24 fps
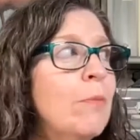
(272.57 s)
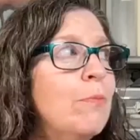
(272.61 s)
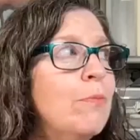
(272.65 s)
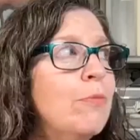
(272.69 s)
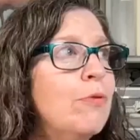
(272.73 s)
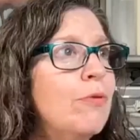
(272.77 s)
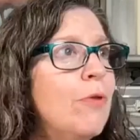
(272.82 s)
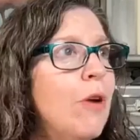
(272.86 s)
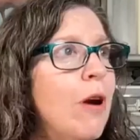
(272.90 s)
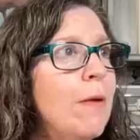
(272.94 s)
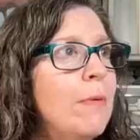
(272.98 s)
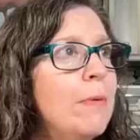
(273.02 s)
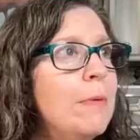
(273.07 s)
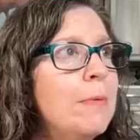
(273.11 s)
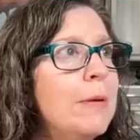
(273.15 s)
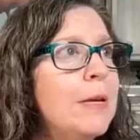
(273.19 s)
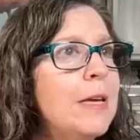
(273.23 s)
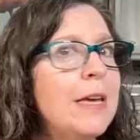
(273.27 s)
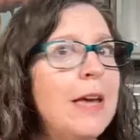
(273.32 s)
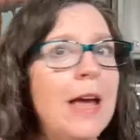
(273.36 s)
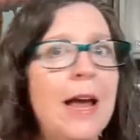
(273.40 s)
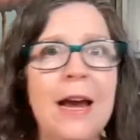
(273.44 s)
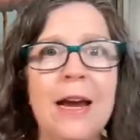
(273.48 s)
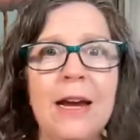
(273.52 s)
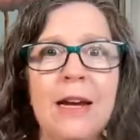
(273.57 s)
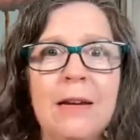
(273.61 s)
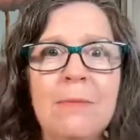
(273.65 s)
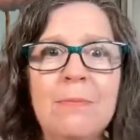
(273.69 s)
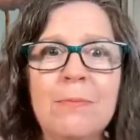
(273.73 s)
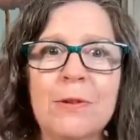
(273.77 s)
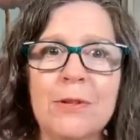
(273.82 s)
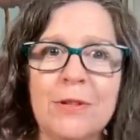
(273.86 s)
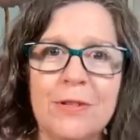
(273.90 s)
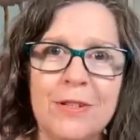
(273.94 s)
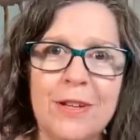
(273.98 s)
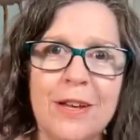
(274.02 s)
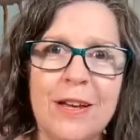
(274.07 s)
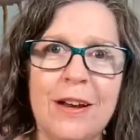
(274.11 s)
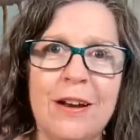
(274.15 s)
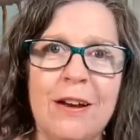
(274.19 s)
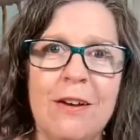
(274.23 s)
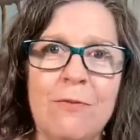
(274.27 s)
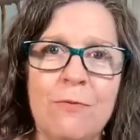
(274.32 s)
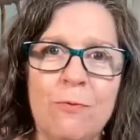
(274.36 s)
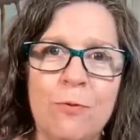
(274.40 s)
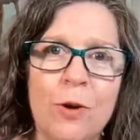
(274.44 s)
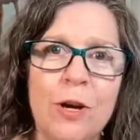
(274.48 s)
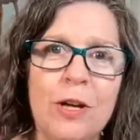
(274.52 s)
probably 80%
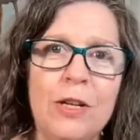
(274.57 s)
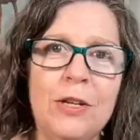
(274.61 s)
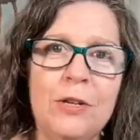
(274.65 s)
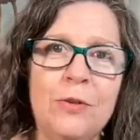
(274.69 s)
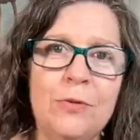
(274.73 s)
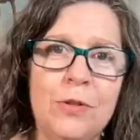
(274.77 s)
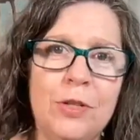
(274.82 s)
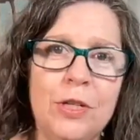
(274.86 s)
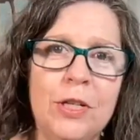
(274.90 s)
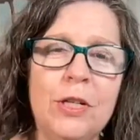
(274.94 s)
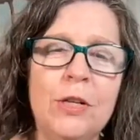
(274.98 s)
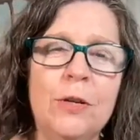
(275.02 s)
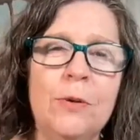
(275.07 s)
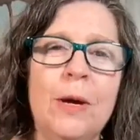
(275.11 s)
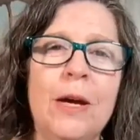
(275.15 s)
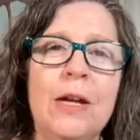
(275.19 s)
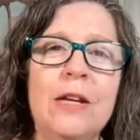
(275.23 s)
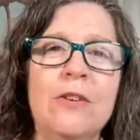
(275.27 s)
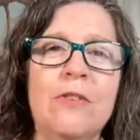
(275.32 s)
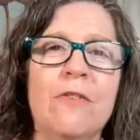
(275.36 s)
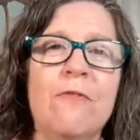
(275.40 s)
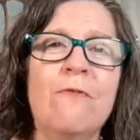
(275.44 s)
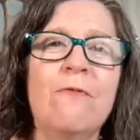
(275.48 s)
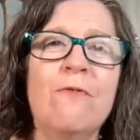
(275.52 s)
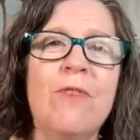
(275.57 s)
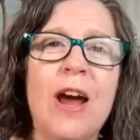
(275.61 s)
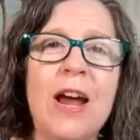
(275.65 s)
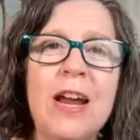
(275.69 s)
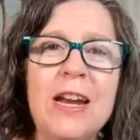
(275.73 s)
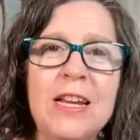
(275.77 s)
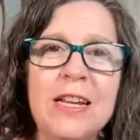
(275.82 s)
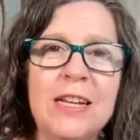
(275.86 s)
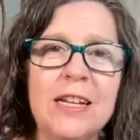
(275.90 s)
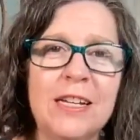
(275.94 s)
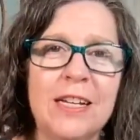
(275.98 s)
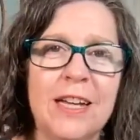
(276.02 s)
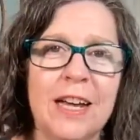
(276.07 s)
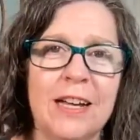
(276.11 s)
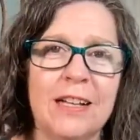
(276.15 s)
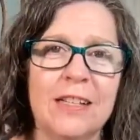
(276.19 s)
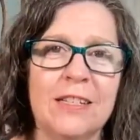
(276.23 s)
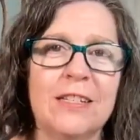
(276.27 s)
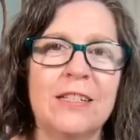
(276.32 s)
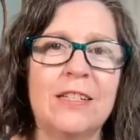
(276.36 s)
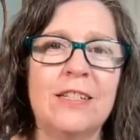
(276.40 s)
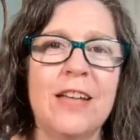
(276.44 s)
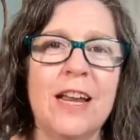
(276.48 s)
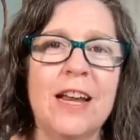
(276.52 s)
of what you do and you're fighting
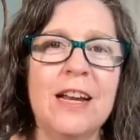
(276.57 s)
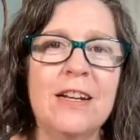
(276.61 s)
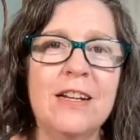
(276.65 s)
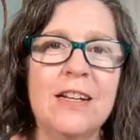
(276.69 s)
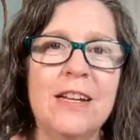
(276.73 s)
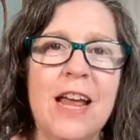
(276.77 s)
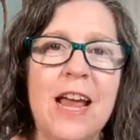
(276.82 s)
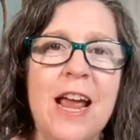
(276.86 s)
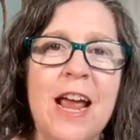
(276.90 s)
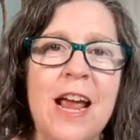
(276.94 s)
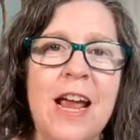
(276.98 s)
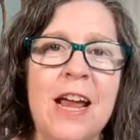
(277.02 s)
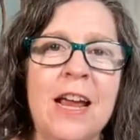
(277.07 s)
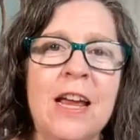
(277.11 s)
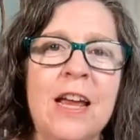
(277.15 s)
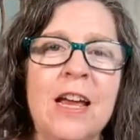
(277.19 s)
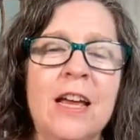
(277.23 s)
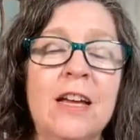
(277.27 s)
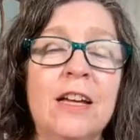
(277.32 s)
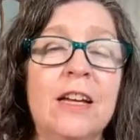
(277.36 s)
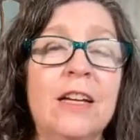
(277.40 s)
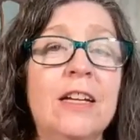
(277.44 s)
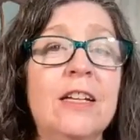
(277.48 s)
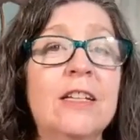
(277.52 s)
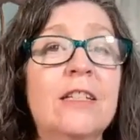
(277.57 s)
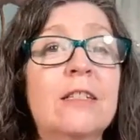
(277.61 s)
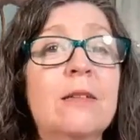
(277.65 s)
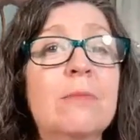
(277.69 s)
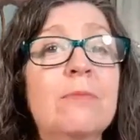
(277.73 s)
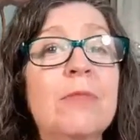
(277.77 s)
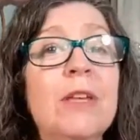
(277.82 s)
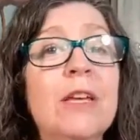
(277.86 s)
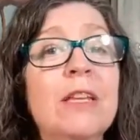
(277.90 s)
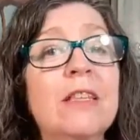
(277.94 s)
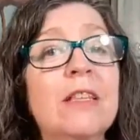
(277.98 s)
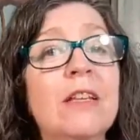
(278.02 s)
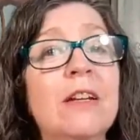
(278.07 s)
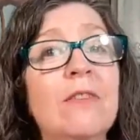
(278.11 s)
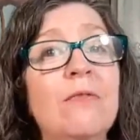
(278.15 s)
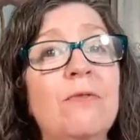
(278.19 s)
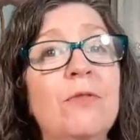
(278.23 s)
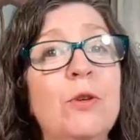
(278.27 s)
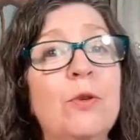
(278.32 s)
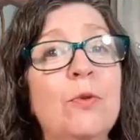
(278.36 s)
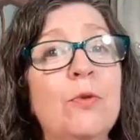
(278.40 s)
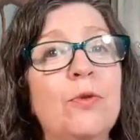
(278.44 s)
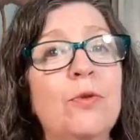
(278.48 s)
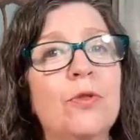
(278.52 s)
against day to day, is something that if
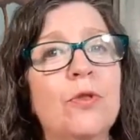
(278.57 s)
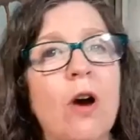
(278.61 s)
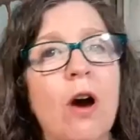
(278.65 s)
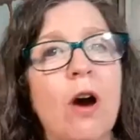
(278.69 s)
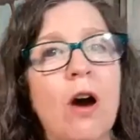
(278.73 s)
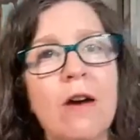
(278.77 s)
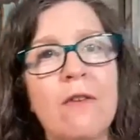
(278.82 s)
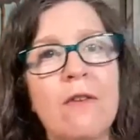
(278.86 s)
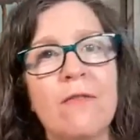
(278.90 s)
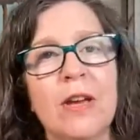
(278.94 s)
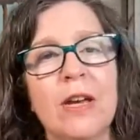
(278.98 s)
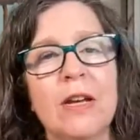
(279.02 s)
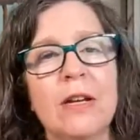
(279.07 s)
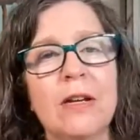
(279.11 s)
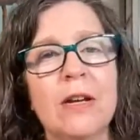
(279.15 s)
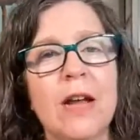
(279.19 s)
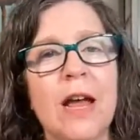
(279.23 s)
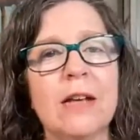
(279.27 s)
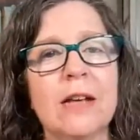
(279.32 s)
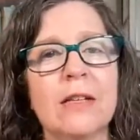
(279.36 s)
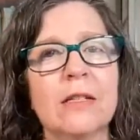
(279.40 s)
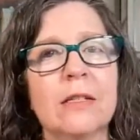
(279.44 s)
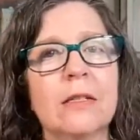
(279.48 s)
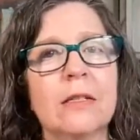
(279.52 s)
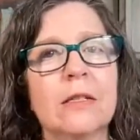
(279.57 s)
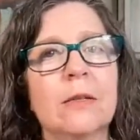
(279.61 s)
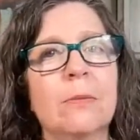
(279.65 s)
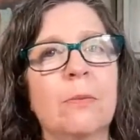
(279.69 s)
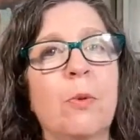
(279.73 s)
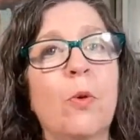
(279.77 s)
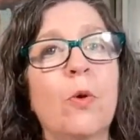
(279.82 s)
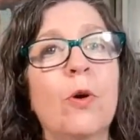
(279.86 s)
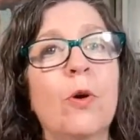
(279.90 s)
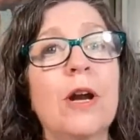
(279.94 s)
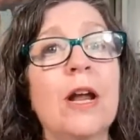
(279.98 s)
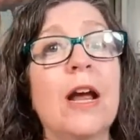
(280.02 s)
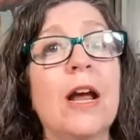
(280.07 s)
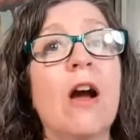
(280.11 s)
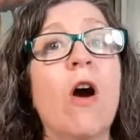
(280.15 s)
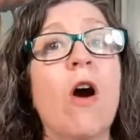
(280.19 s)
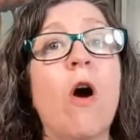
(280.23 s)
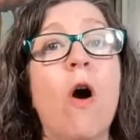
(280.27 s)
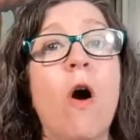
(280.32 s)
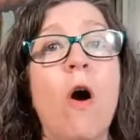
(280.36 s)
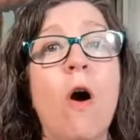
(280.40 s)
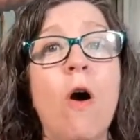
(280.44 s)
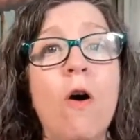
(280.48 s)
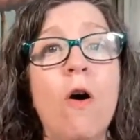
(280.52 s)
you thought of it as supporting
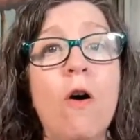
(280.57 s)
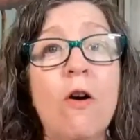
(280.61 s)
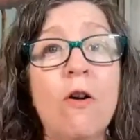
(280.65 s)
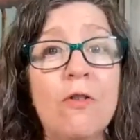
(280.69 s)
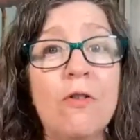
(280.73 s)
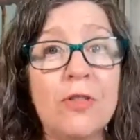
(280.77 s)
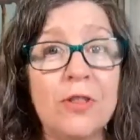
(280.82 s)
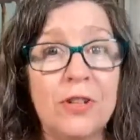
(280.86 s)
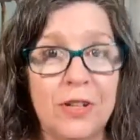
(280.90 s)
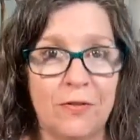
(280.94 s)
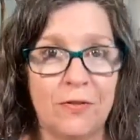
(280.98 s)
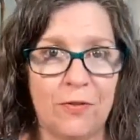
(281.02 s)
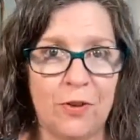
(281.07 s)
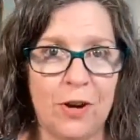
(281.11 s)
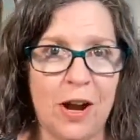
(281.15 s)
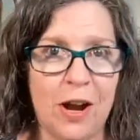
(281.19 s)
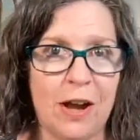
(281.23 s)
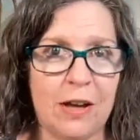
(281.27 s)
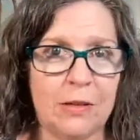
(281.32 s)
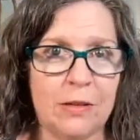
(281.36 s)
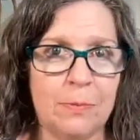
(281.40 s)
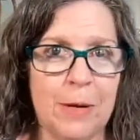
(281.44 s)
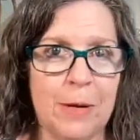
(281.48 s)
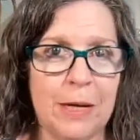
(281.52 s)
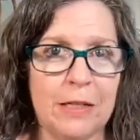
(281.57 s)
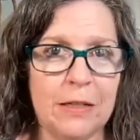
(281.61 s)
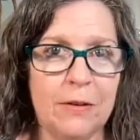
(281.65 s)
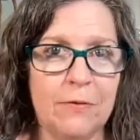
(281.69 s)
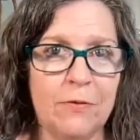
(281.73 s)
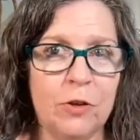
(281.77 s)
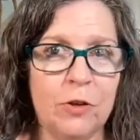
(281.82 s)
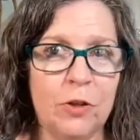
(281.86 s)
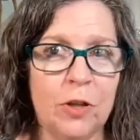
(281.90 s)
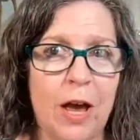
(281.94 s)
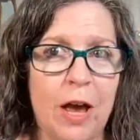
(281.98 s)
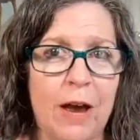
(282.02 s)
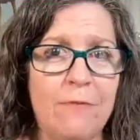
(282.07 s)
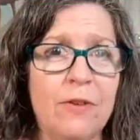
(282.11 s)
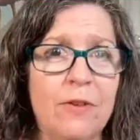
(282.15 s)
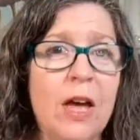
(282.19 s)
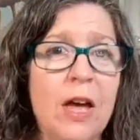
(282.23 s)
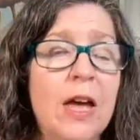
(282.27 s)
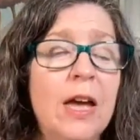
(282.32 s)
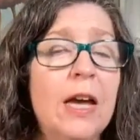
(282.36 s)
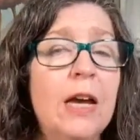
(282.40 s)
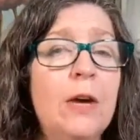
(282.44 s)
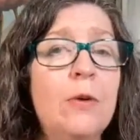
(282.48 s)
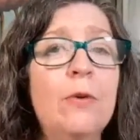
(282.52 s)
all the different aspects of your life,
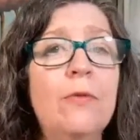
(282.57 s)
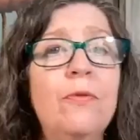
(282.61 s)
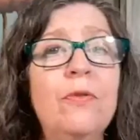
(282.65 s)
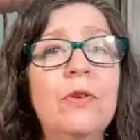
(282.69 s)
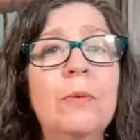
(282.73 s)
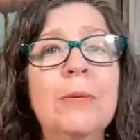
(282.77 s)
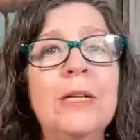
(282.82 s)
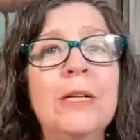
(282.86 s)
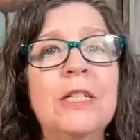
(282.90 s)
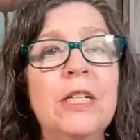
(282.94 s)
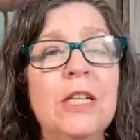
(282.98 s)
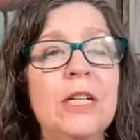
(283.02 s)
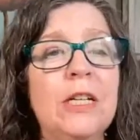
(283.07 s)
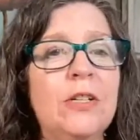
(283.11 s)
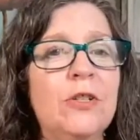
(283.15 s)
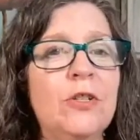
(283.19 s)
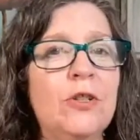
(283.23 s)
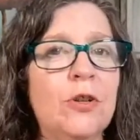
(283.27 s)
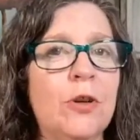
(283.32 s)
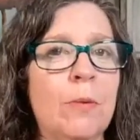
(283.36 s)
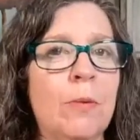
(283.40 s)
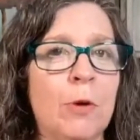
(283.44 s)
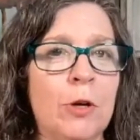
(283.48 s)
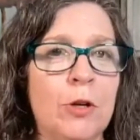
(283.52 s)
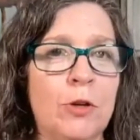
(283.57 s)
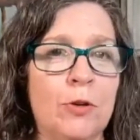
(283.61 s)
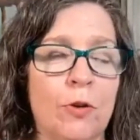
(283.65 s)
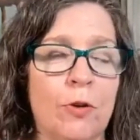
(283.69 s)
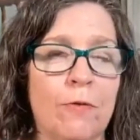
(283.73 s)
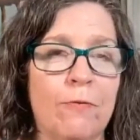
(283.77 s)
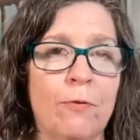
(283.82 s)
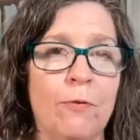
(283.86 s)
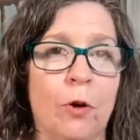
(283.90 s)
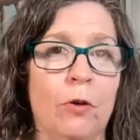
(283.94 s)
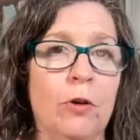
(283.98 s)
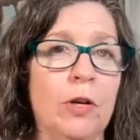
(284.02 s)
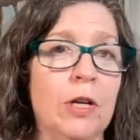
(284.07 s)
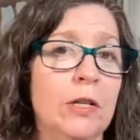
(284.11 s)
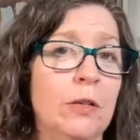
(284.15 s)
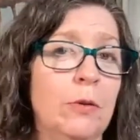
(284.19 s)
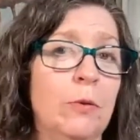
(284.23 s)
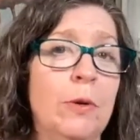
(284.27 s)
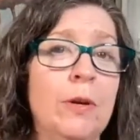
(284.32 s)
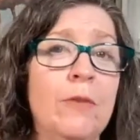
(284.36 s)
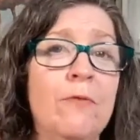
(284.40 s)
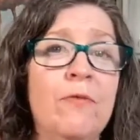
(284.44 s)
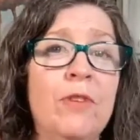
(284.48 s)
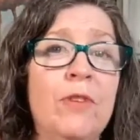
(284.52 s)
it would feel much easier and more joyful because it
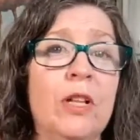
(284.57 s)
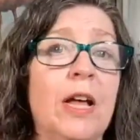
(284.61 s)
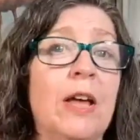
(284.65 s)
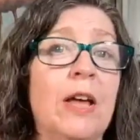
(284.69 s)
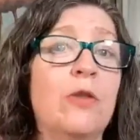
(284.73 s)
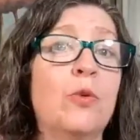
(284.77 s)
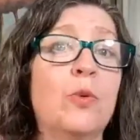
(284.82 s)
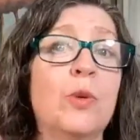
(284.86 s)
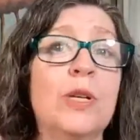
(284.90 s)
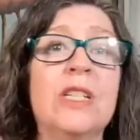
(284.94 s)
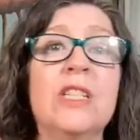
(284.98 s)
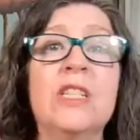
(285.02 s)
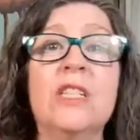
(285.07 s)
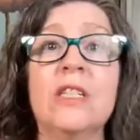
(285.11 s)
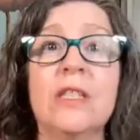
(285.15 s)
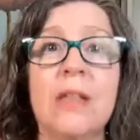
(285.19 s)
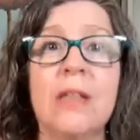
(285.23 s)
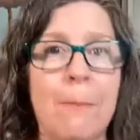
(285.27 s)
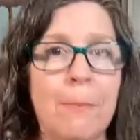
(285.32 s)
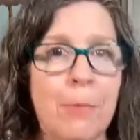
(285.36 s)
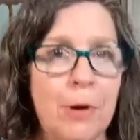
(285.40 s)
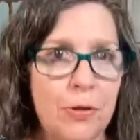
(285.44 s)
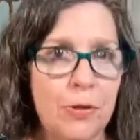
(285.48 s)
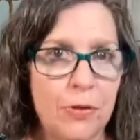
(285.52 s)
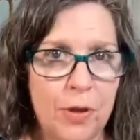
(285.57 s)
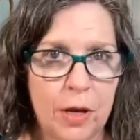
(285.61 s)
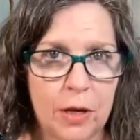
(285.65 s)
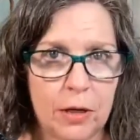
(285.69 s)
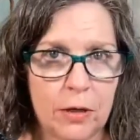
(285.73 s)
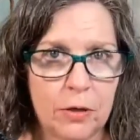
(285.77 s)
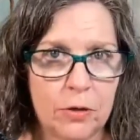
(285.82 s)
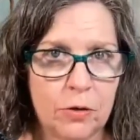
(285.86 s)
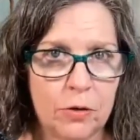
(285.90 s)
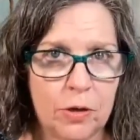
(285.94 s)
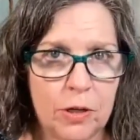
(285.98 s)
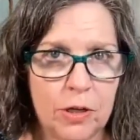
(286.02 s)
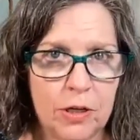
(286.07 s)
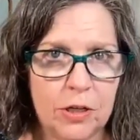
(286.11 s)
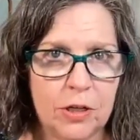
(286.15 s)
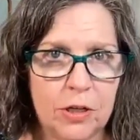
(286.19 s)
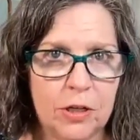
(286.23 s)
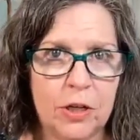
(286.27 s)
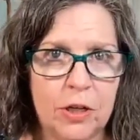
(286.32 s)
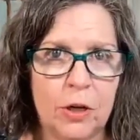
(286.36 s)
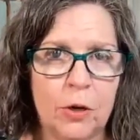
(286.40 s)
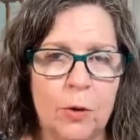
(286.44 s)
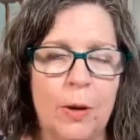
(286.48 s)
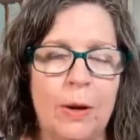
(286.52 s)
wouldn't feel like three separate things you need to
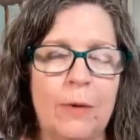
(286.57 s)
do.